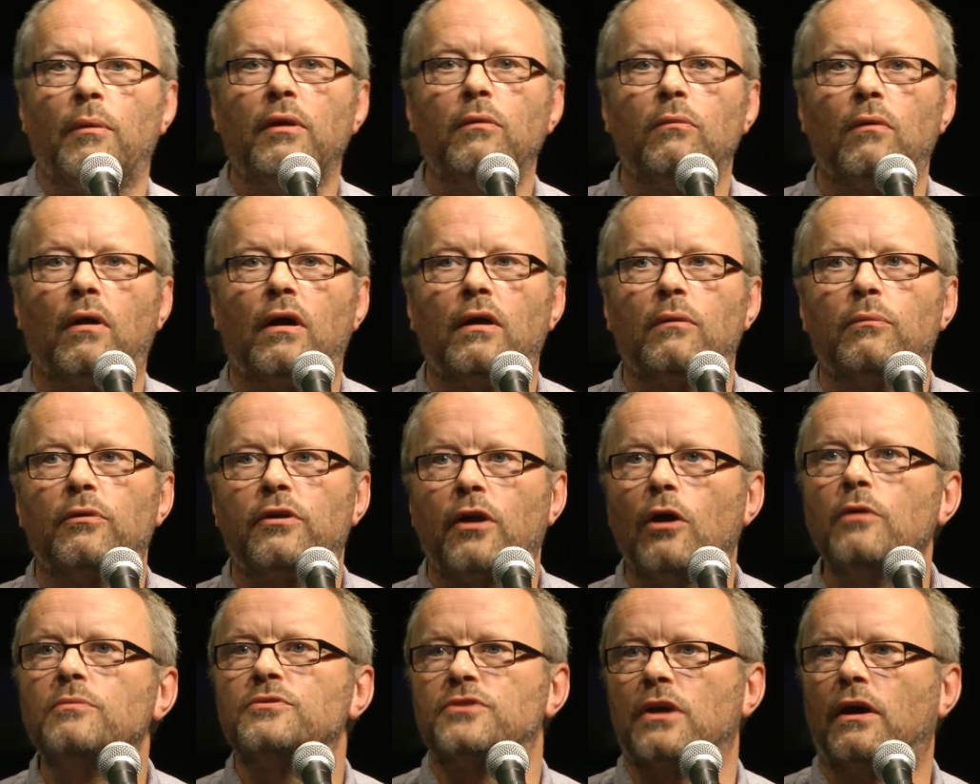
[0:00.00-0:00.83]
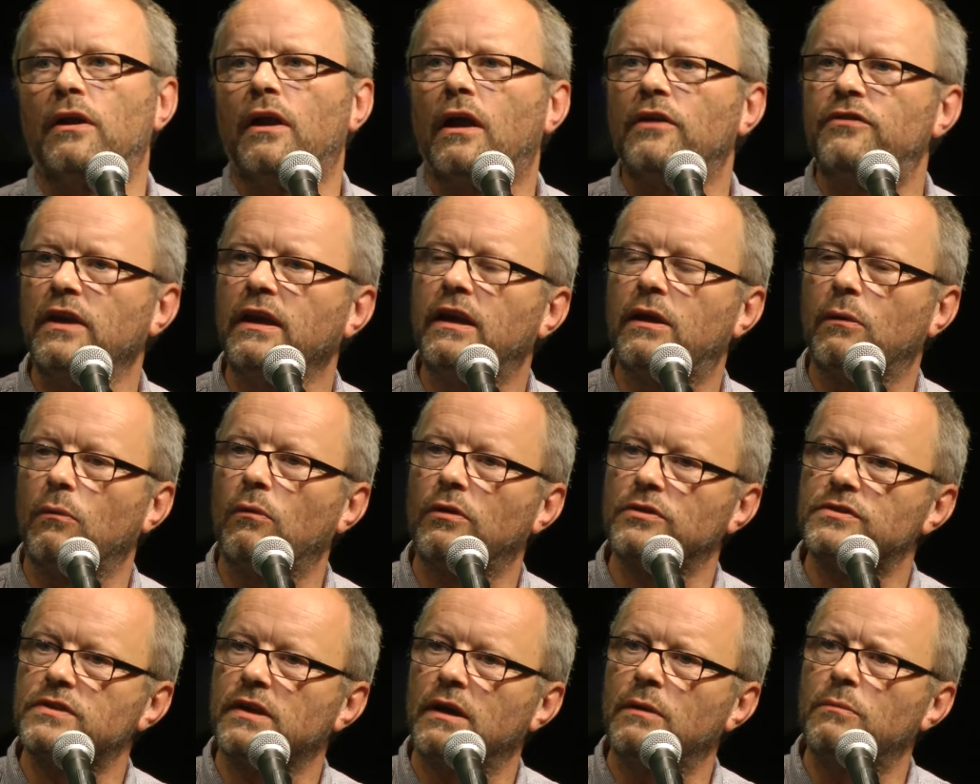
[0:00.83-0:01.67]
I mean, I would hope so. And I think it
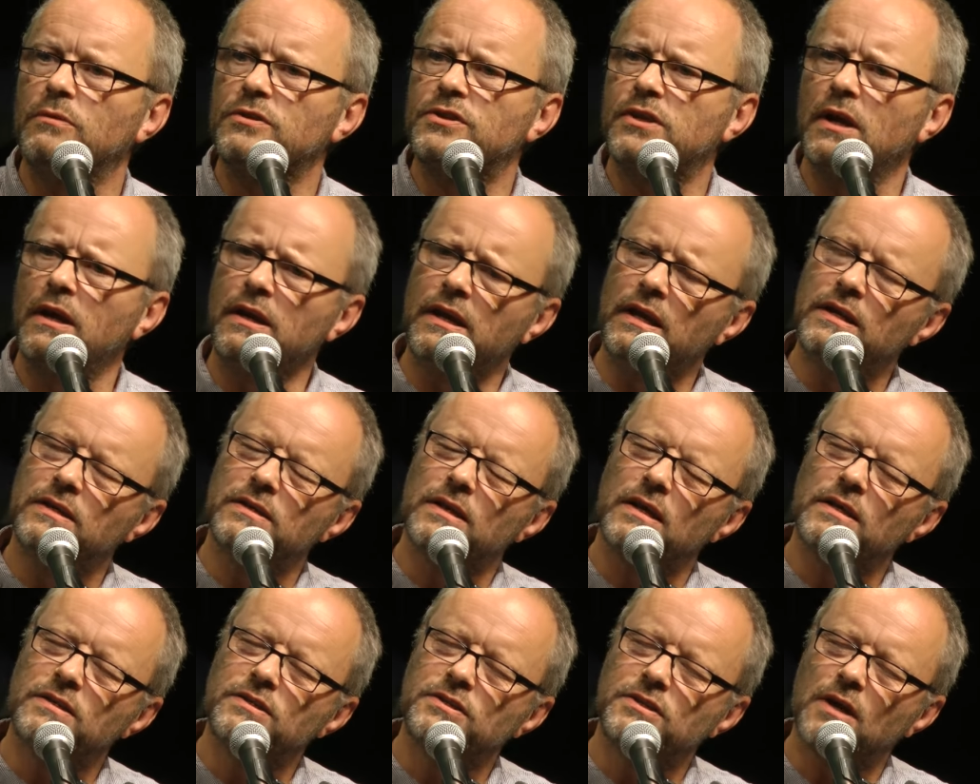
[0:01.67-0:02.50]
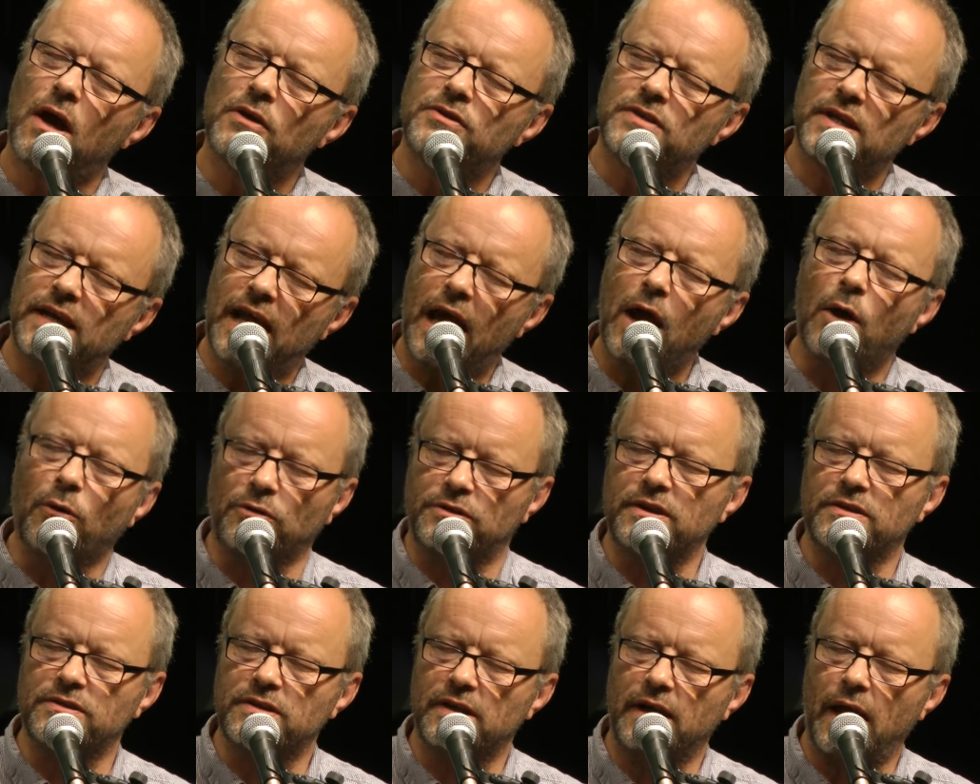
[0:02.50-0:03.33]
certainly started
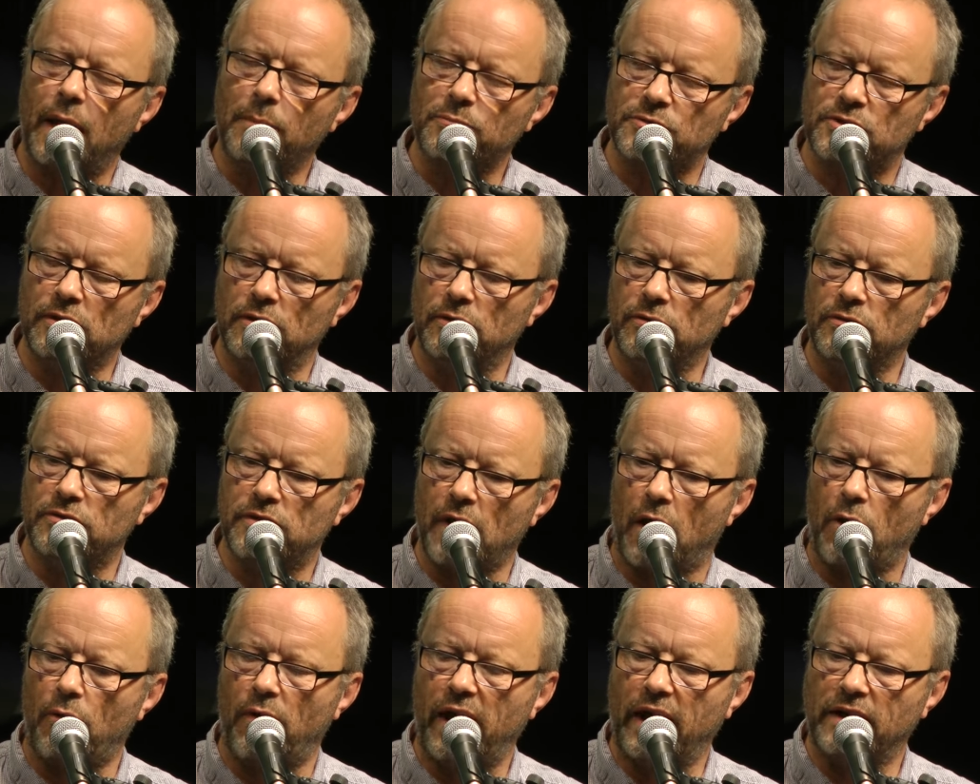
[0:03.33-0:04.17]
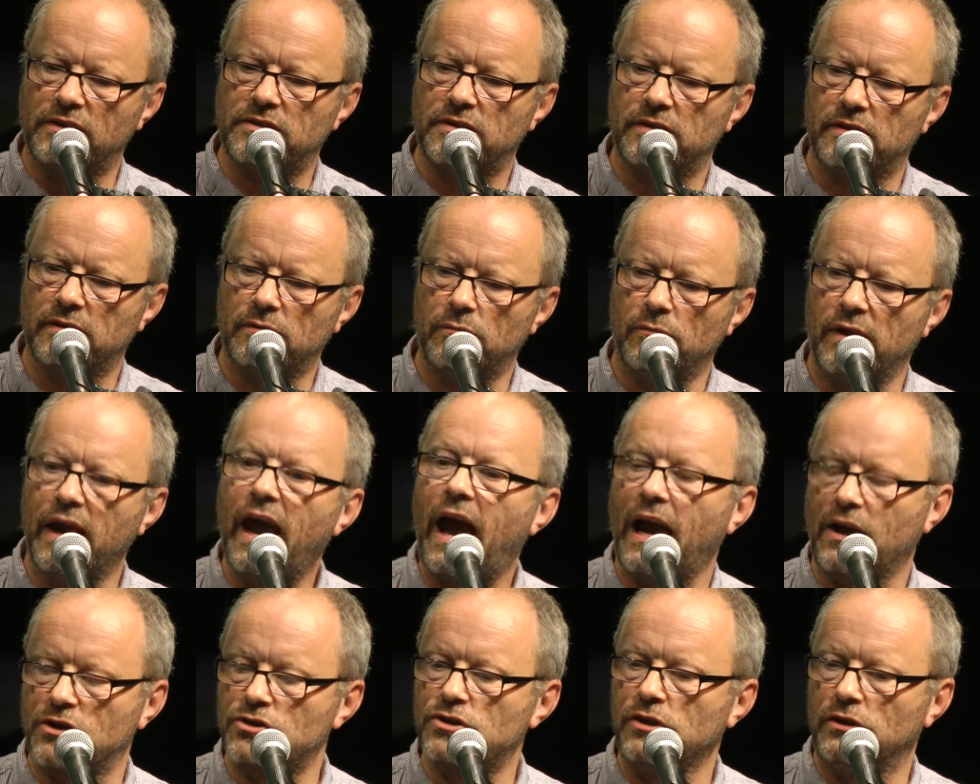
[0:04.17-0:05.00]
out as an absolute direct
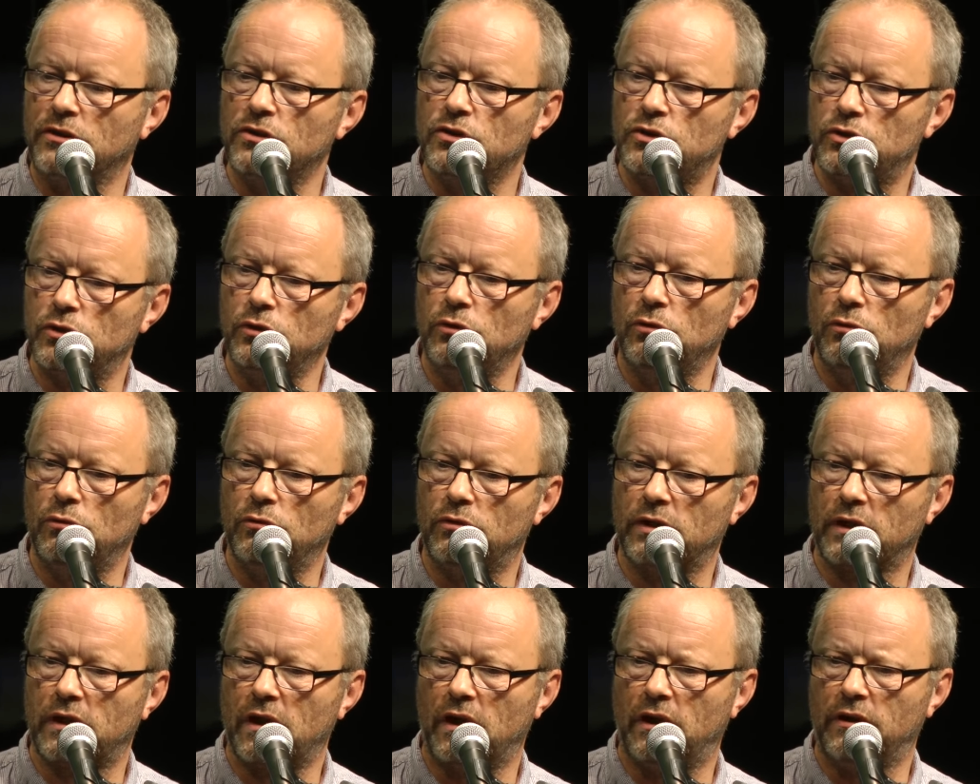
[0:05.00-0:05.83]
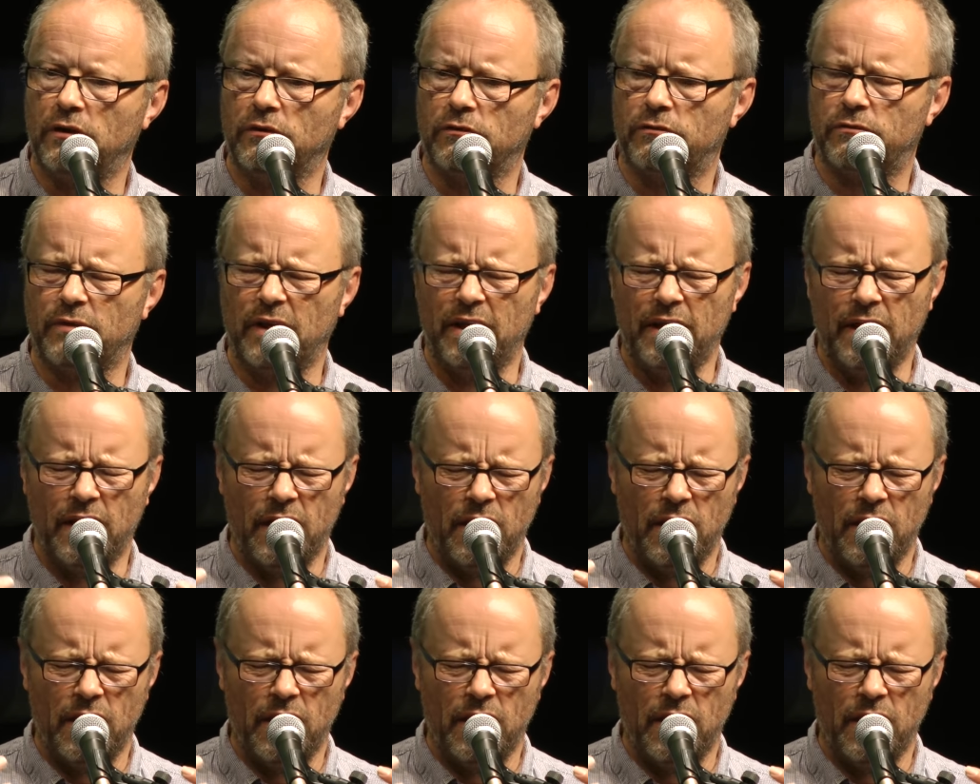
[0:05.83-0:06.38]
reaction to the kind of